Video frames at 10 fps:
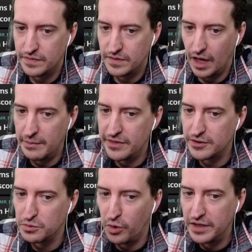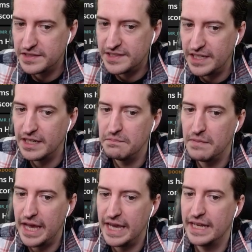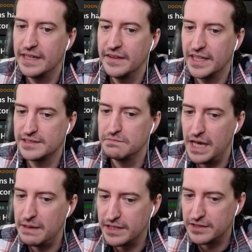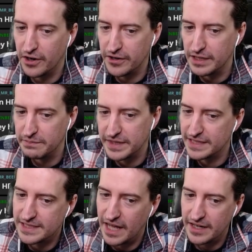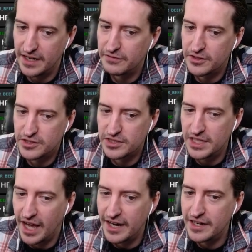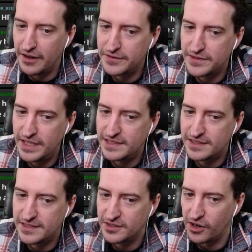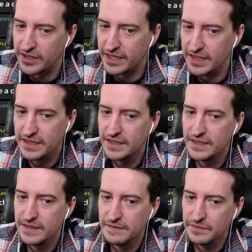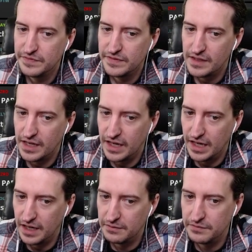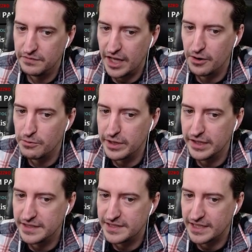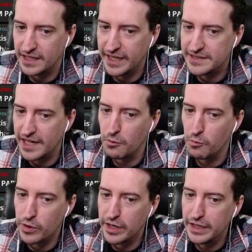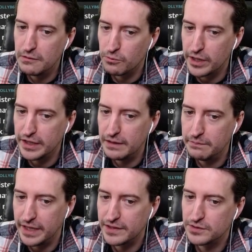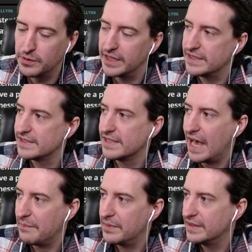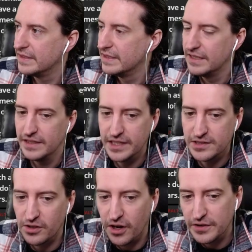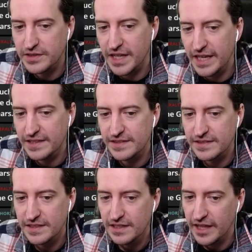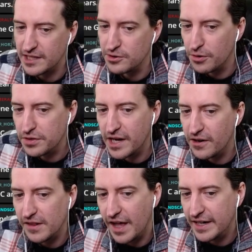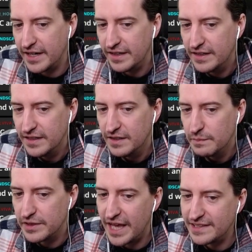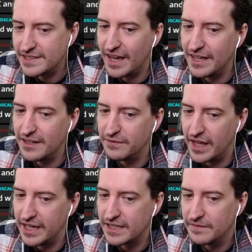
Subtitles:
I mean, there's one seat in Maine that's maybe a target, but that's not enough. There's just not enough seats to target that are realistic, unless, like, really, really big swings happen. These are all states, like North Carolina, but that's kind of, like,